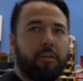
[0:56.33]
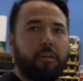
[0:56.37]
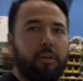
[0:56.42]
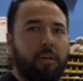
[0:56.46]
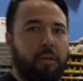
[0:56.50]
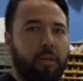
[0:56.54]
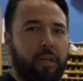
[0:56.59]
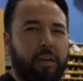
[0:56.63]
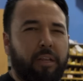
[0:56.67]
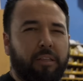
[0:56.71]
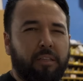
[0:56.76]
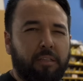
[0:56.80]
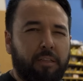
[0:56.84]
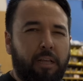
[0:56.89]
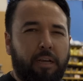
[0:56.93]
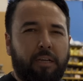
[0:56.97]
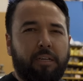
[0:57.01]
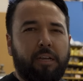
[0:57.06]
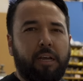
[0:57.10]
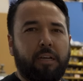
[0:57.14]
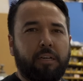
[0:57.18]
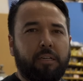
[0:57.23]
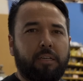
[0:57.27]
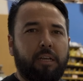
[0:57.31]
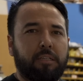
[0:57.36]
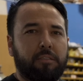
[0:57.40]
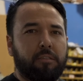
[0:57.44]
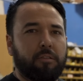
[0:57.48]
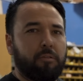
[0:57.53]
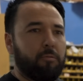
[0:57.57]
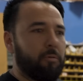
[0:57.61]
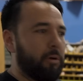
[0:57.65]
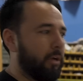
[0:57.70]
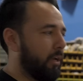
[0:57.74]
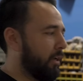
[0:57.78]
anything that kind of gets
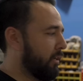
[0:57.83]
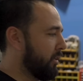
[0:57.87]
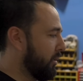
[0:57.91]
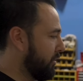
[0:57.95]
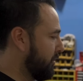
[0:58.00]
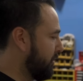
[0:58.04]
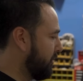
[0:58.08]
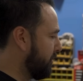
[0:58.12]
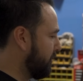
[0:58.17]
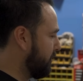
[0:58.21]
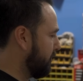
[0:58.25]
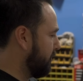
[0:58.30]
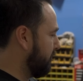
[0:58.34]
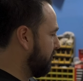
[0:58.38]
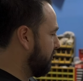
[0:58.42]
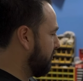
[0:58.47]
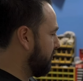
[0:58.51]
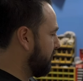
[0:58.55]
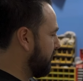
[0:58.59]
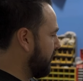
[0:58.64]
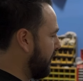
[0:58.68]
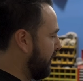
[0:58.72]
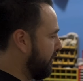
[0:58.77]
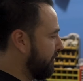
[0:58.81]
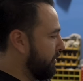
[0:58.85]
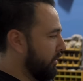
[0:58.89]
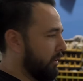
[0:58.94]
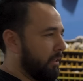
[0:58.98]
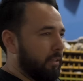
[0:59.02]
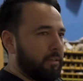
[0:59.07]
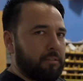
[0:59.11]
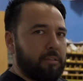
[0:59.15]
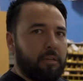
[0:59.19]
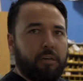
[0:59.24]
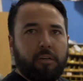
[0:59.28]
in the way, because
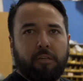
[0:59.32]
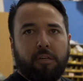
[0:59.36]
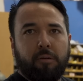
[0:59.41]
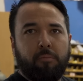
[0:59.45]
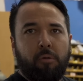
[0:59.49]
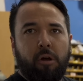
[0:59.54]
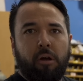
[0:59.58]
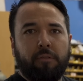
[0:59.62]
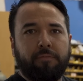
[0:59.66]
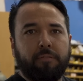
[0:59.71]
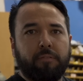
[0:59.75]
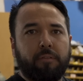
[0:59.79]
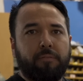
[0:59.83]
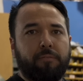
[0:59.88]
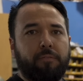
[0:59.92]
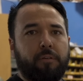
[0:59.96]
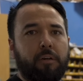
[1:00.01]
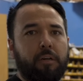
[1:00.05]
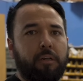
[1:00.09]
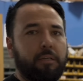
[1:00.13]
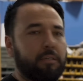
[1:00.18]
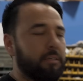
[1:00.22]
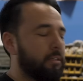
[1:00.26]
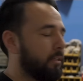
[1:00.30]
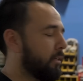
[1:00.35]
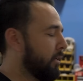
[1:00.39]
everything is going to come off of the front.